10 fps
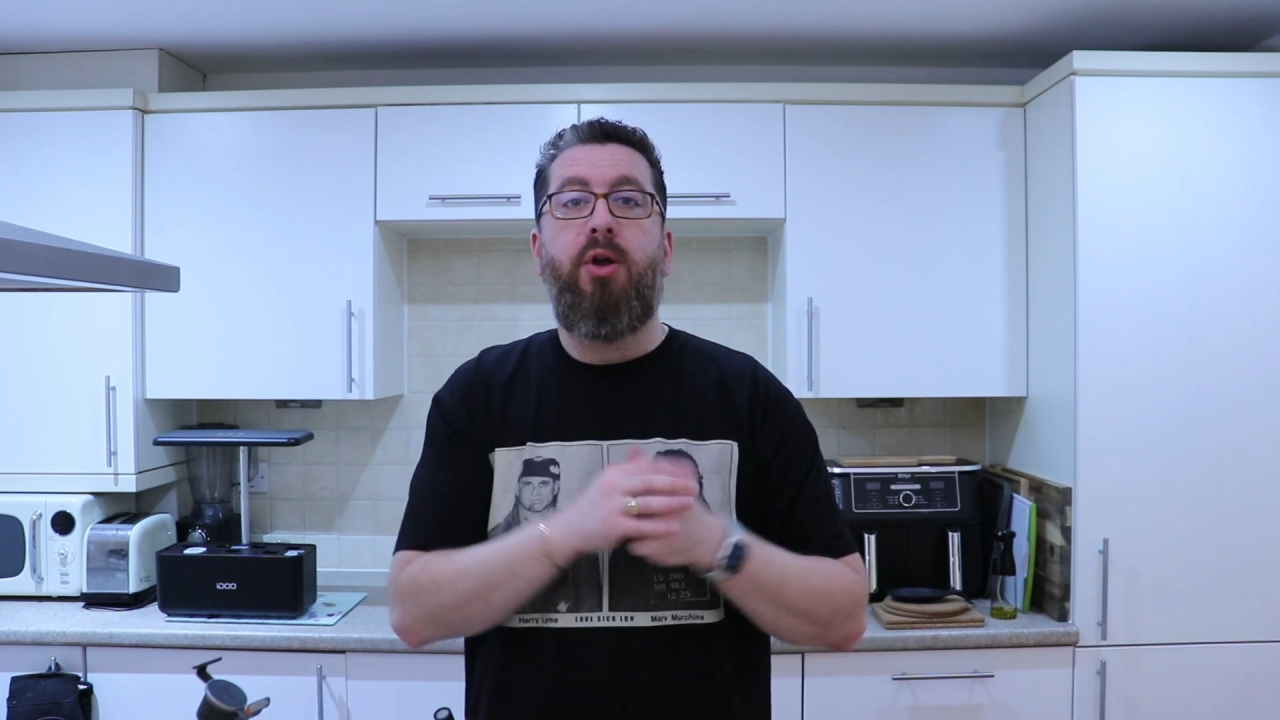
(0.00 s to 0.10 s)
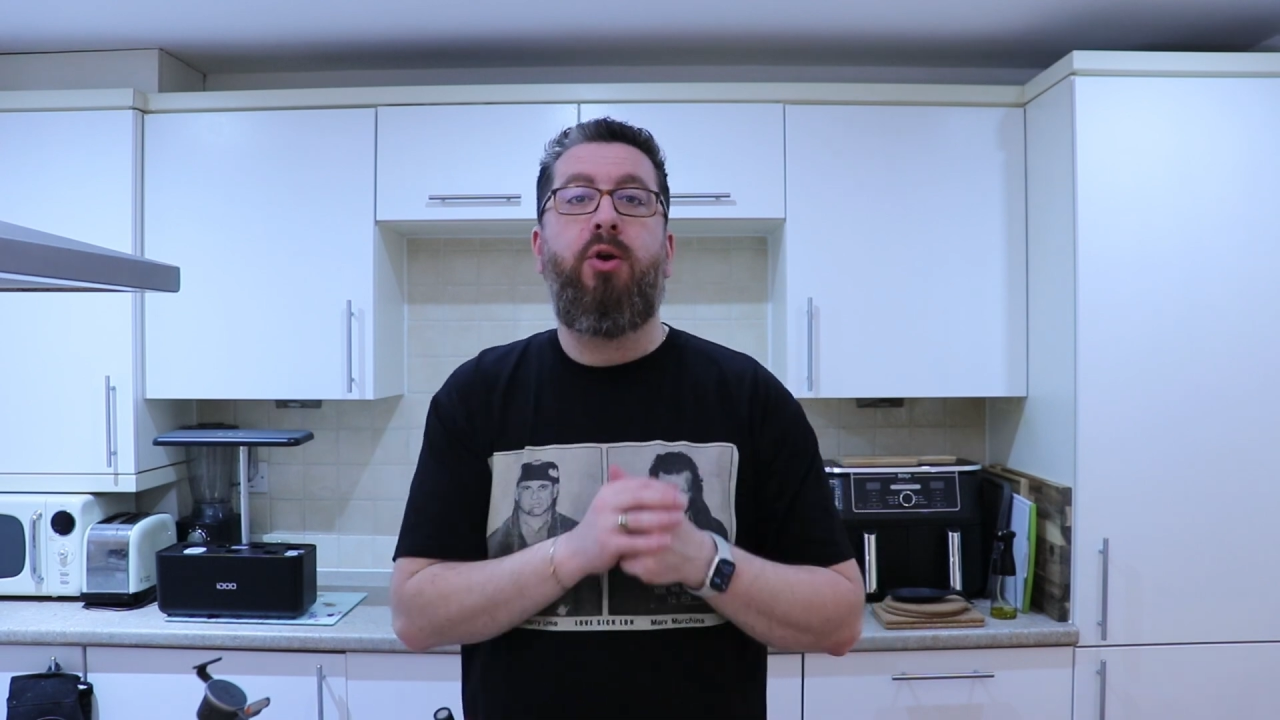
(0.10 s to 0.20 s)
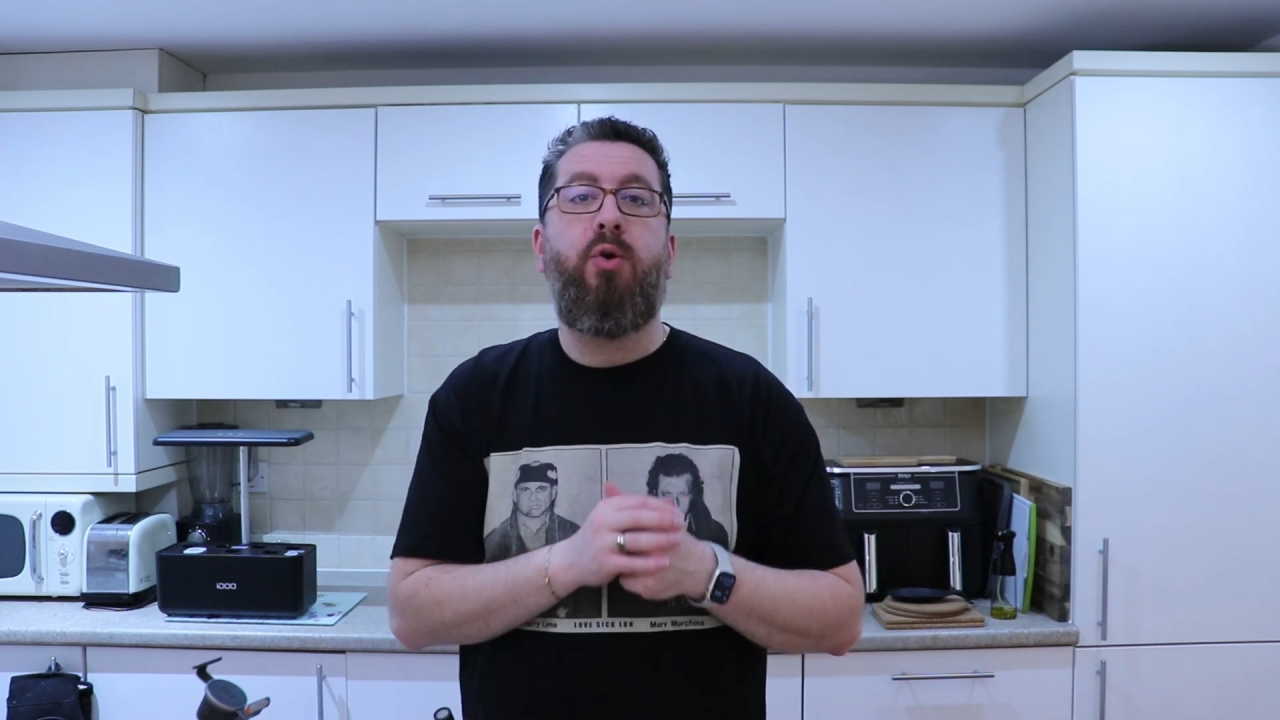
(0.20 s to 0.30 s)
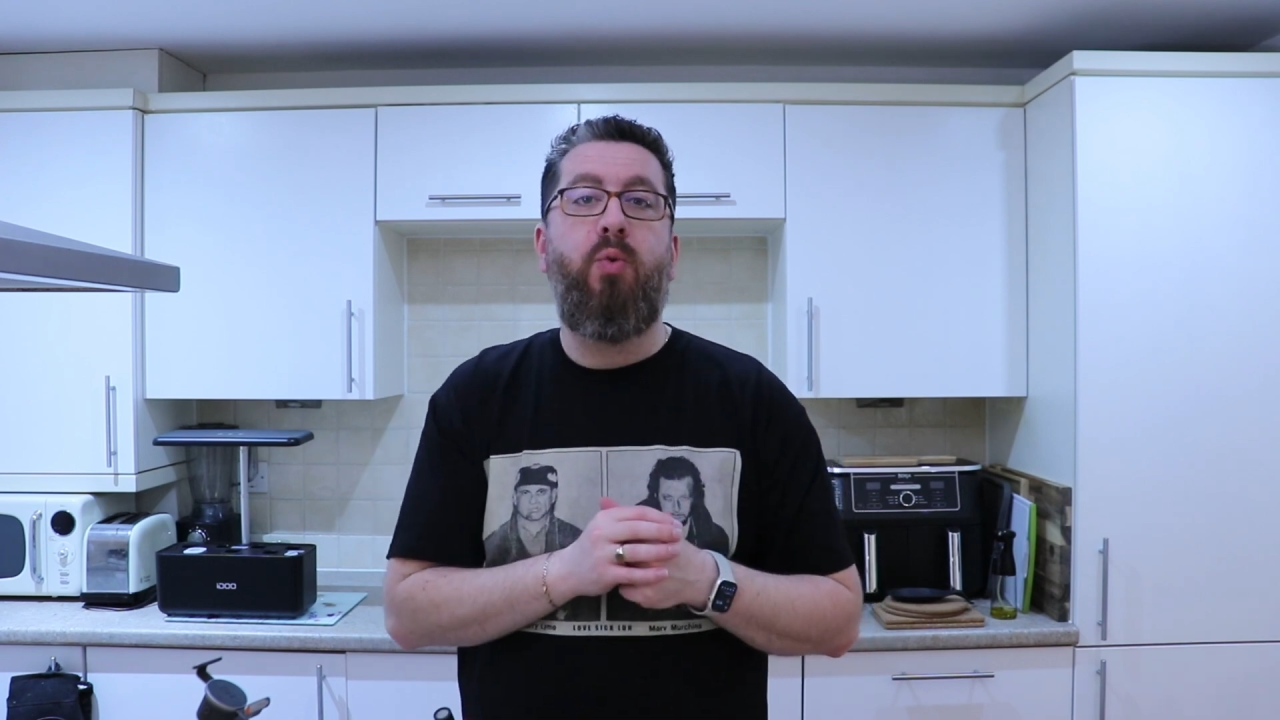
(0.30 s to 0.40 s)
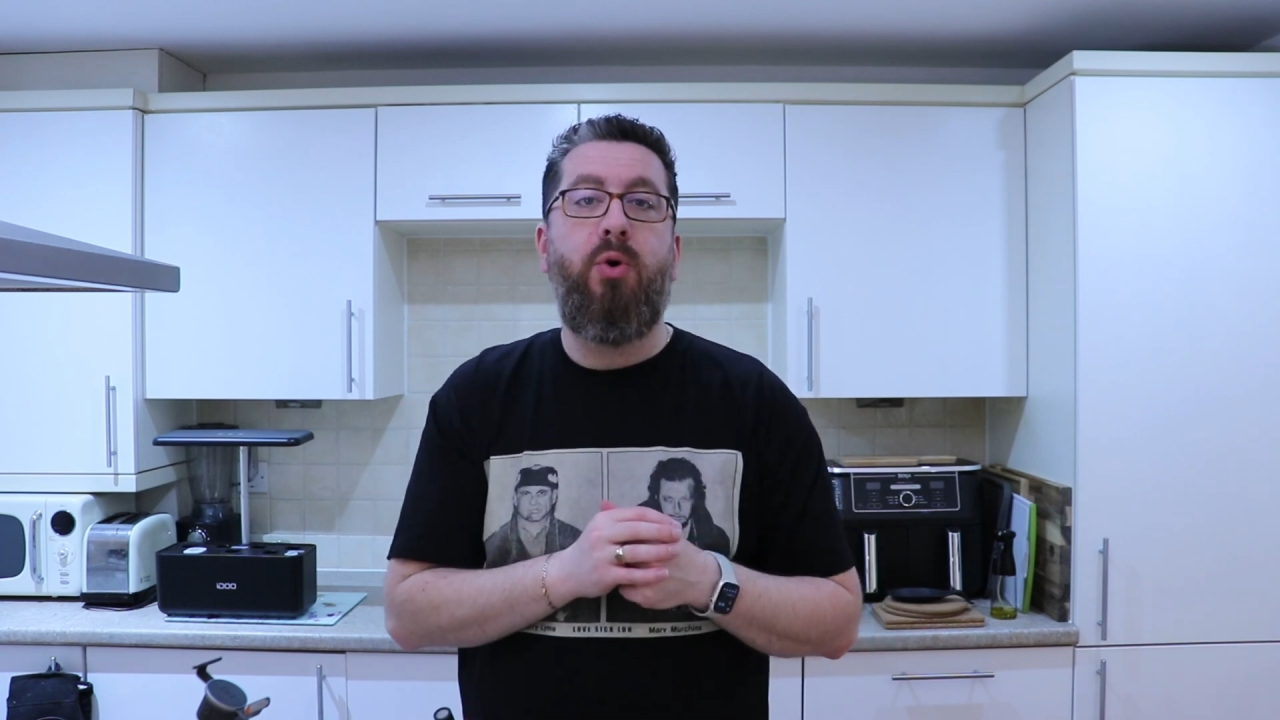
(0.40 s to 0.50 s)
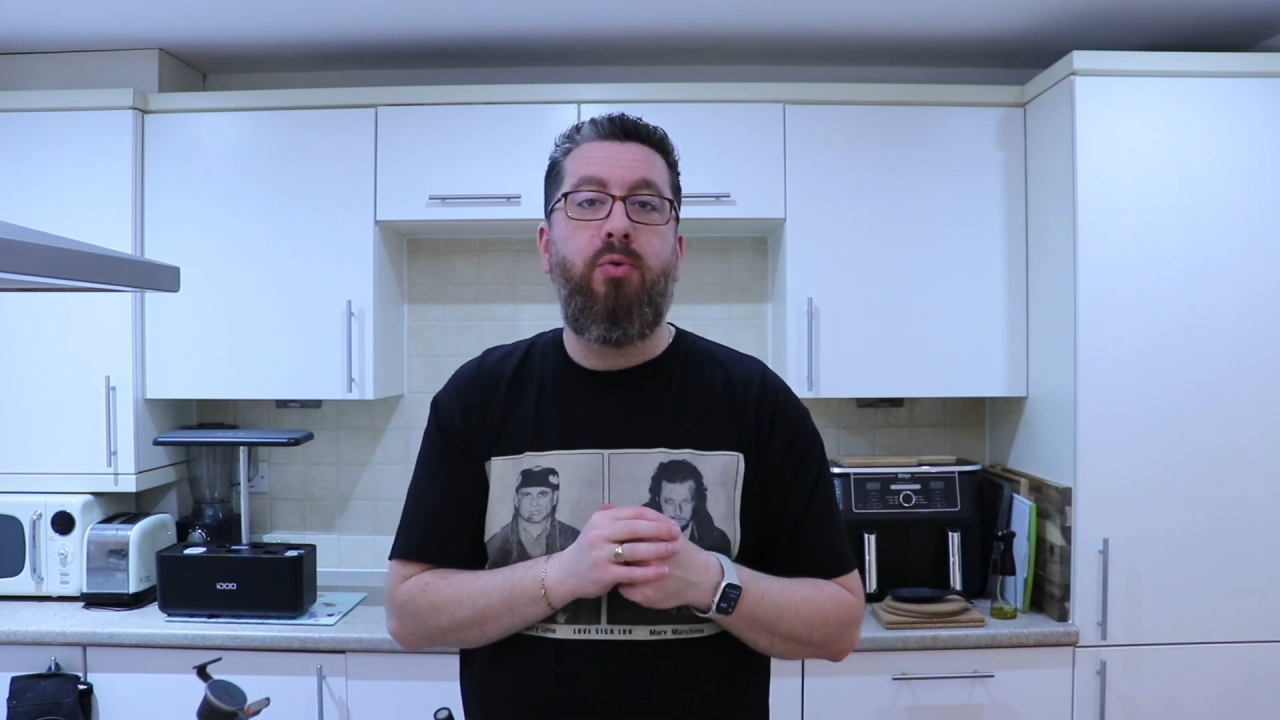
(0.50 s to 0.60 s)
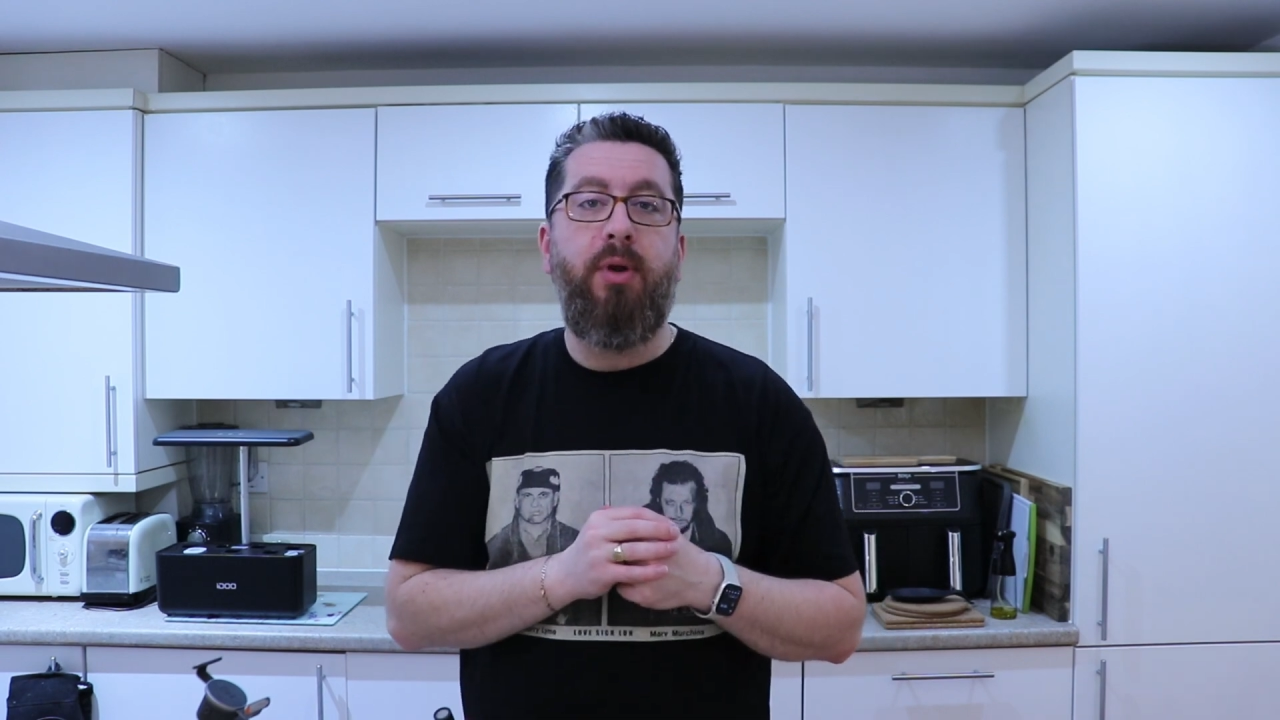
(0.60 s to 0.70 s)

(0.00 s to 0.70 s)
you will